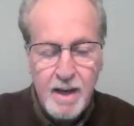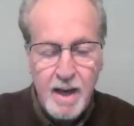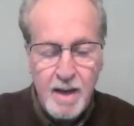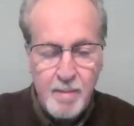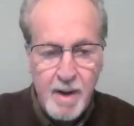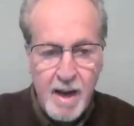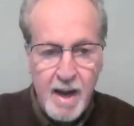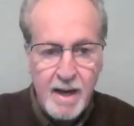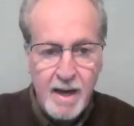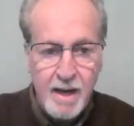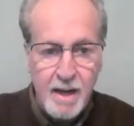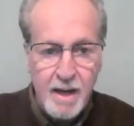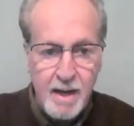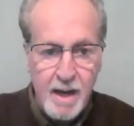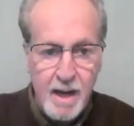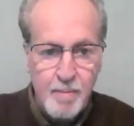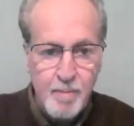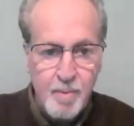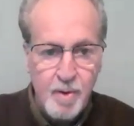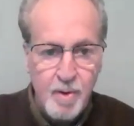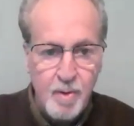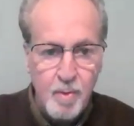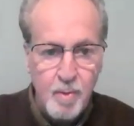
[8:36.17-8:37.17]
And back in
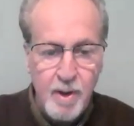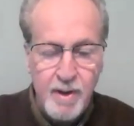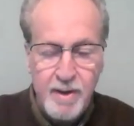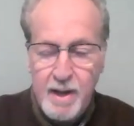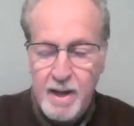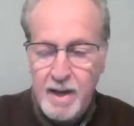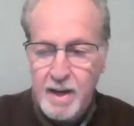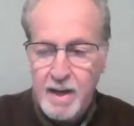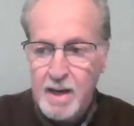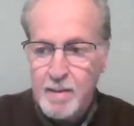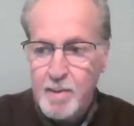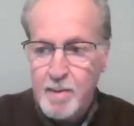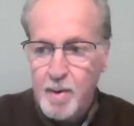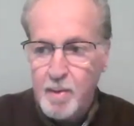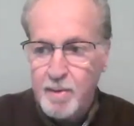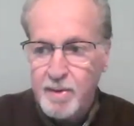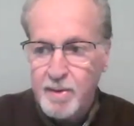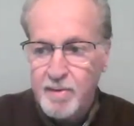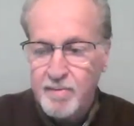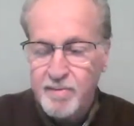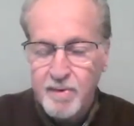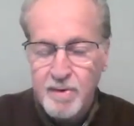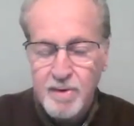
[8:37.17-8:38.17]
April, when they came out
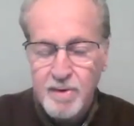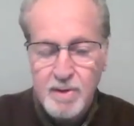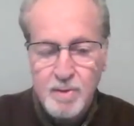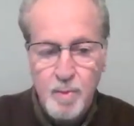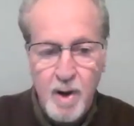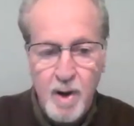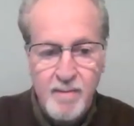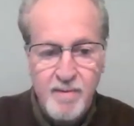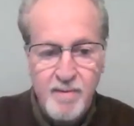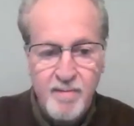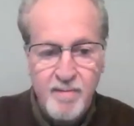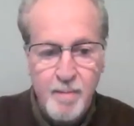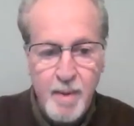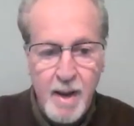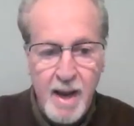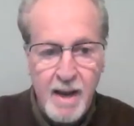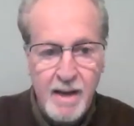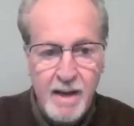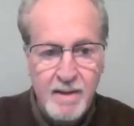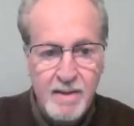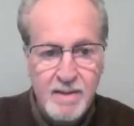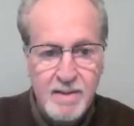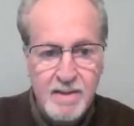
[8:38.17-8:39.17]
with their first wave of
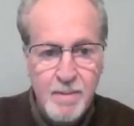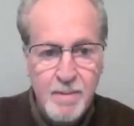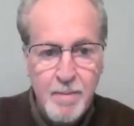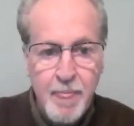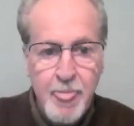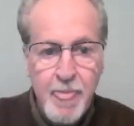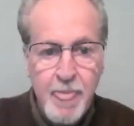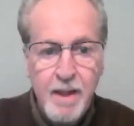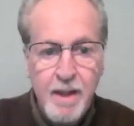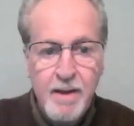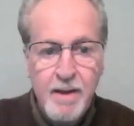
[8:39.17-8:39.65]
bans,